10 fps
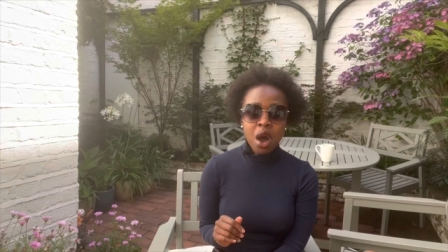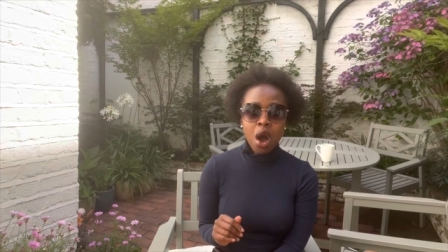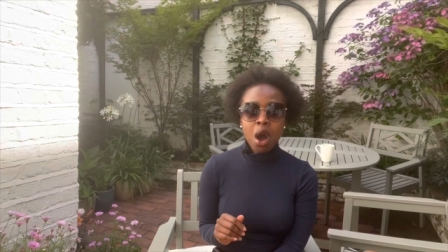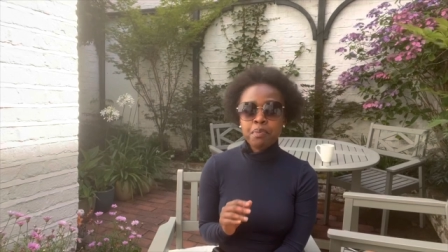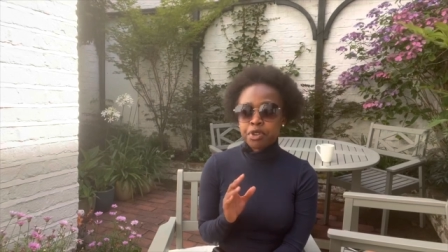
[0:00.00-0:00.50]

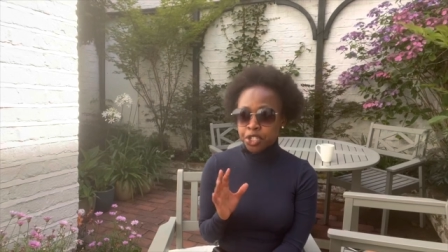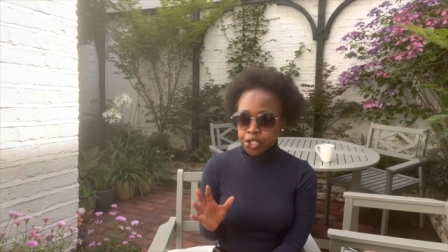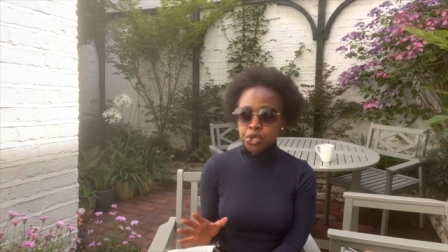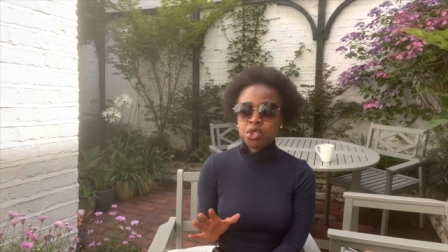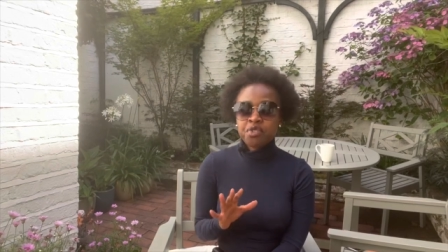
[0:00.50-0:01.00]
are
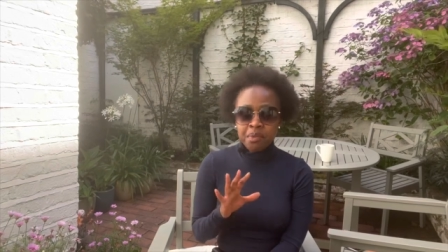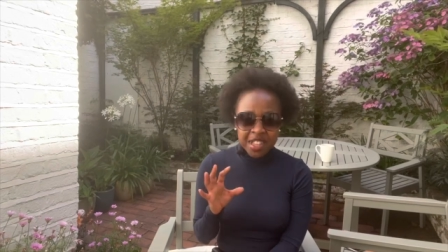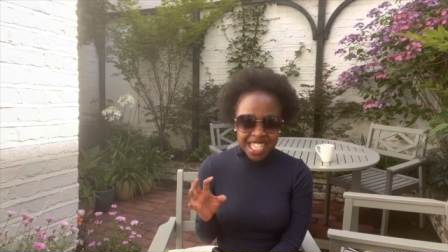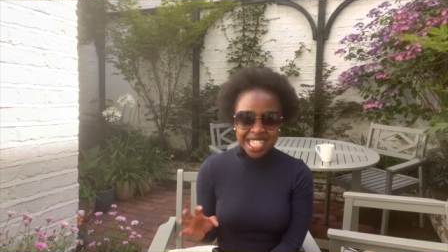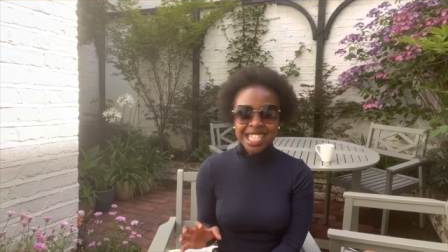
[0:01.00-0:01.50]
produced from
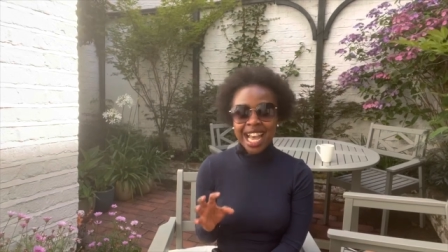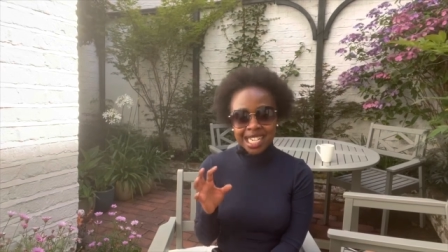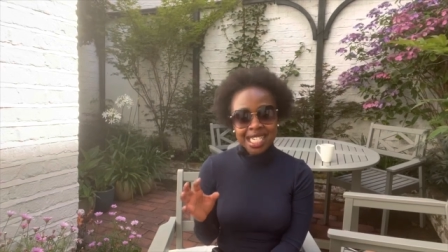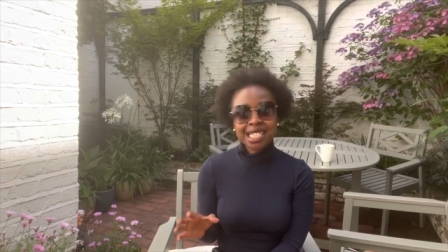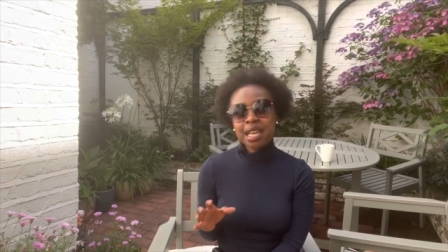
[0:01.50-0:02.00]
the
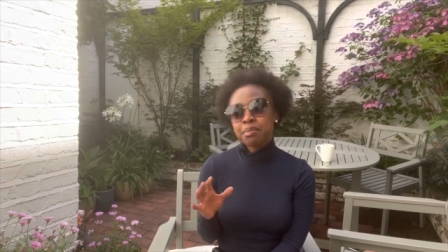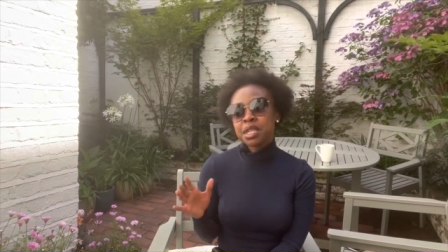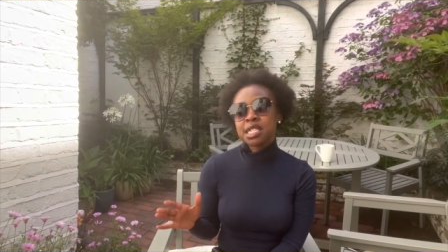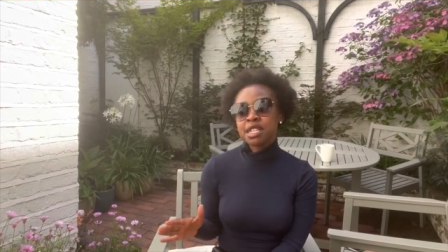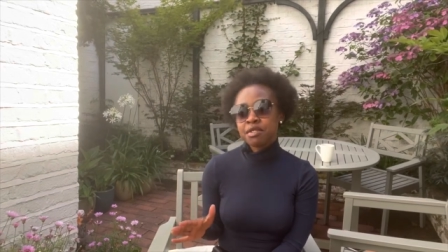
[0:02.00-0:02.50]
exact same
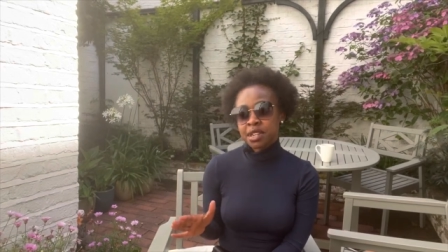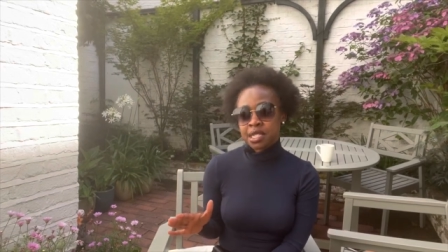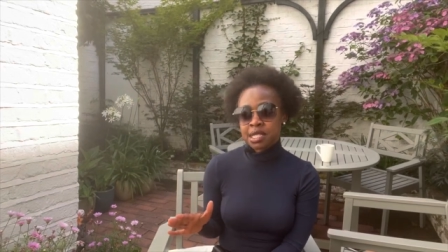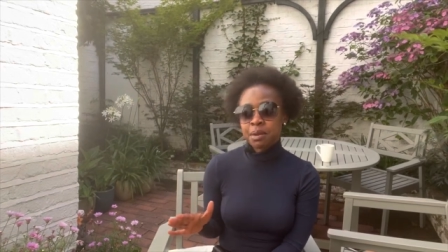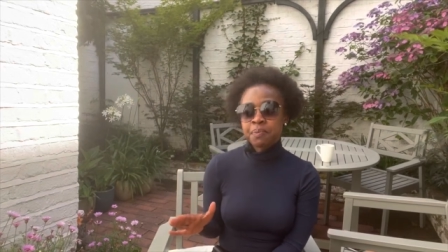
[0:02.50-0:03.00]

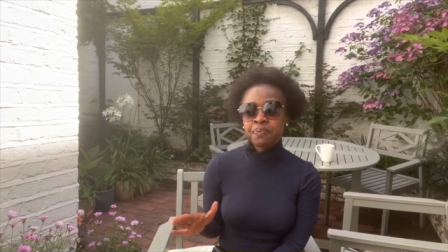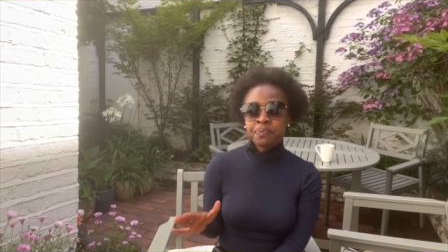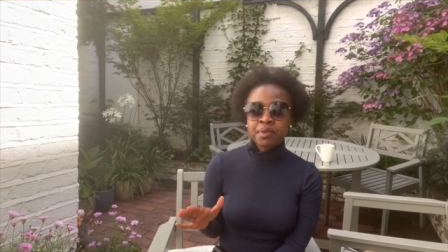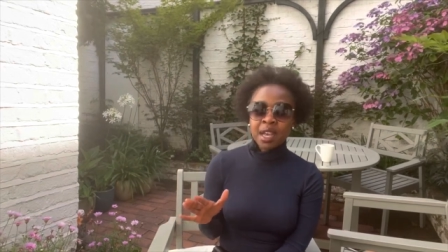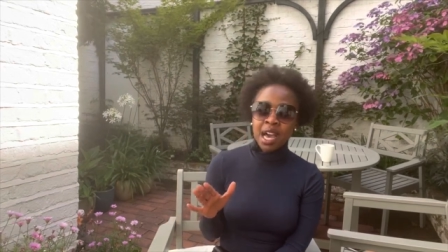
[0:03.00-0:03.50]
materials,
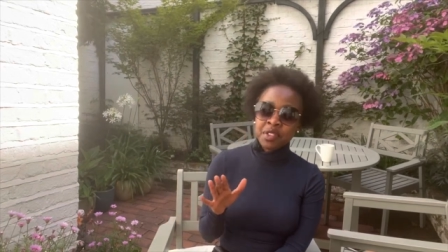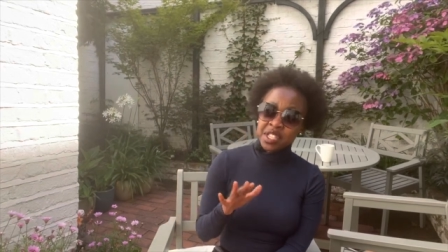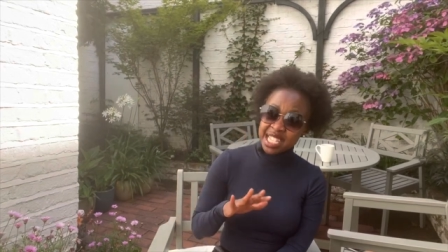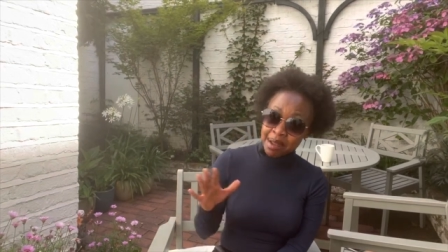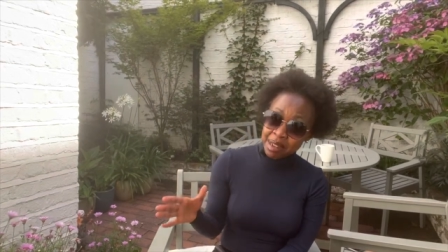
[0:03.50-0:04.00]
uh, the
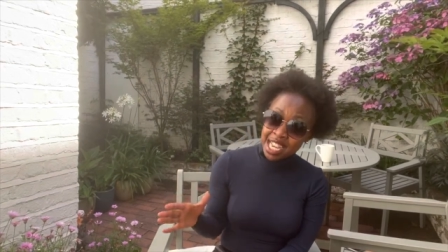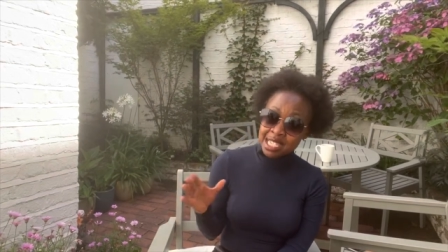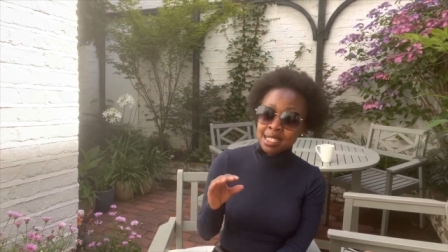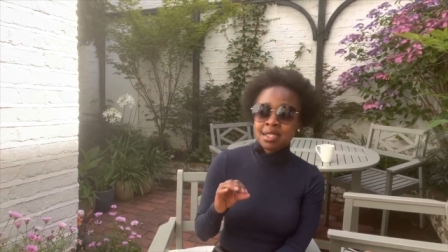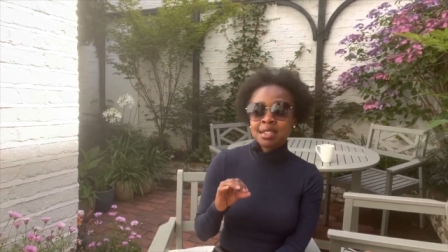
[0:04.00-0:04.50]
same
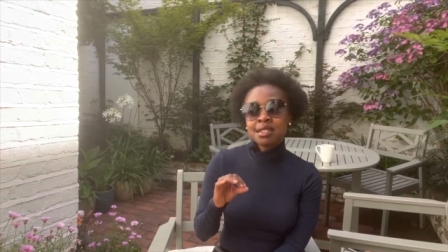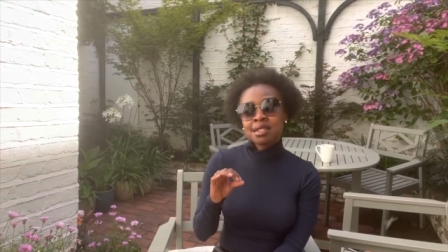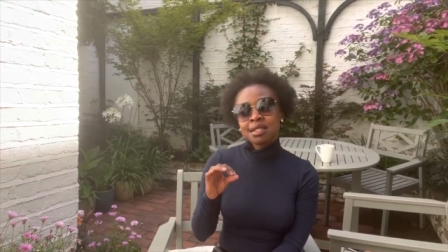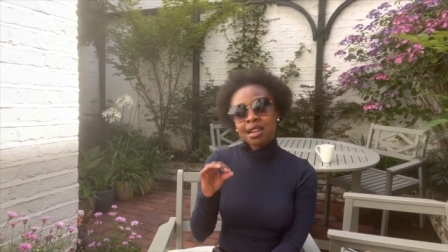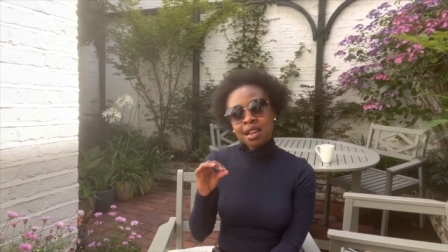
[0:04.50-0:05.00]

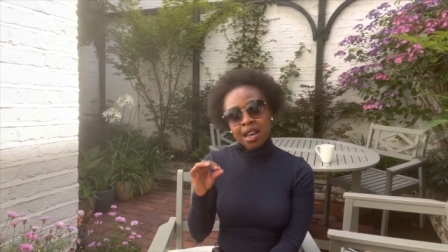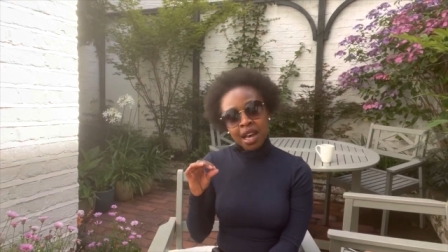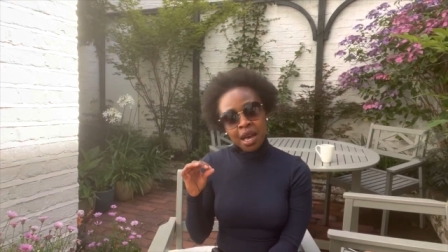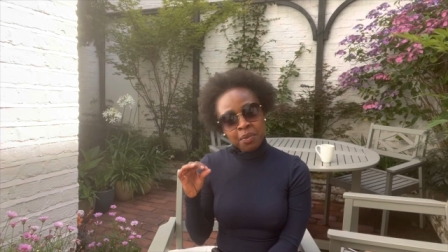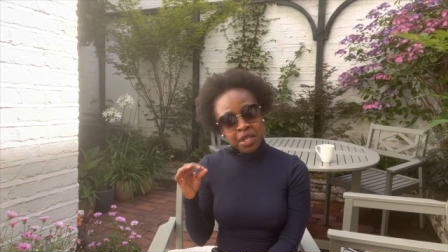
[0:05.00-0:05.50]
lenses,
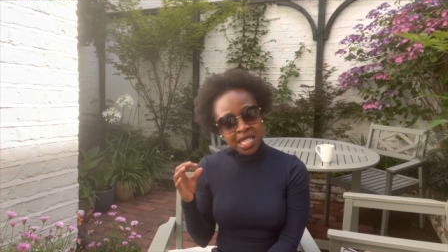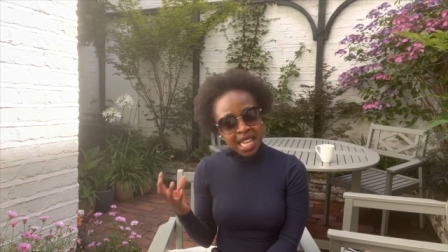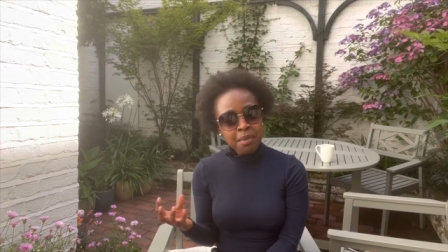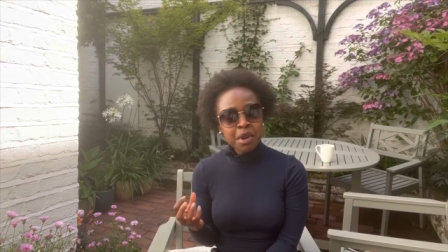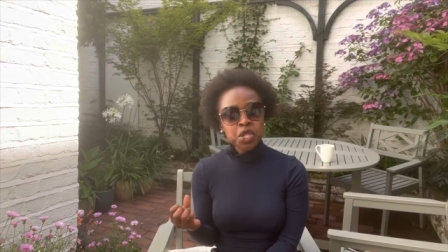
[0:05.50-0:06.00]
uh, the
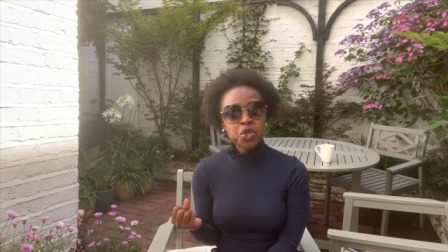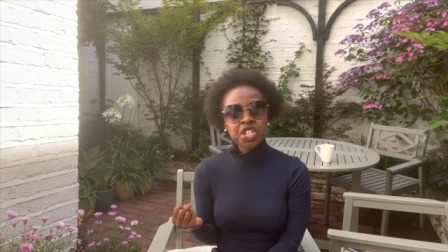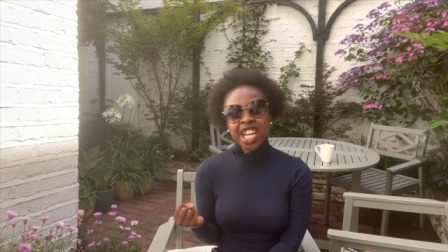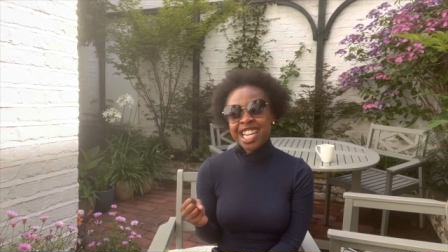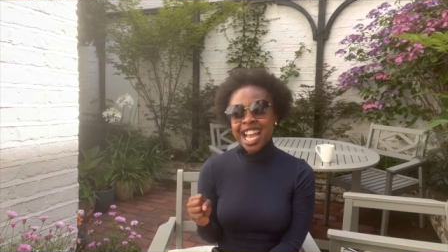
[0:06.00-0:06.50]
same
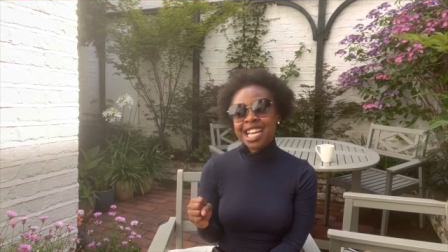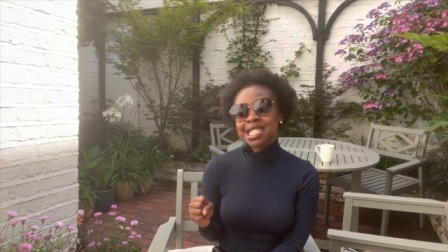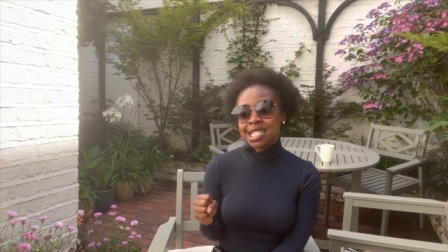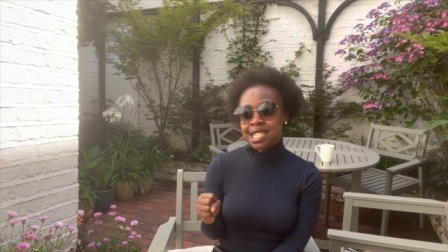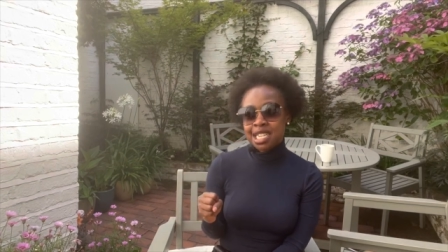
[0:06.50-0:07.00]
Mazzucchelli
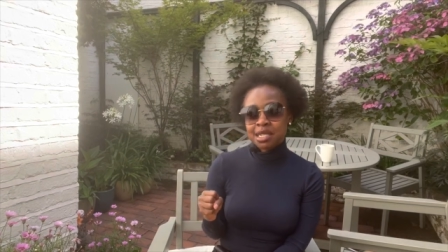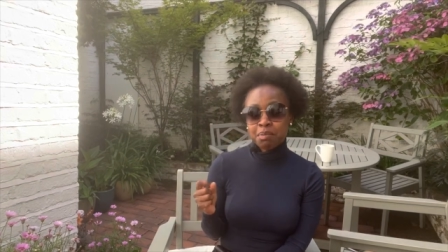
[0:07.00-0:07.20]
acetate.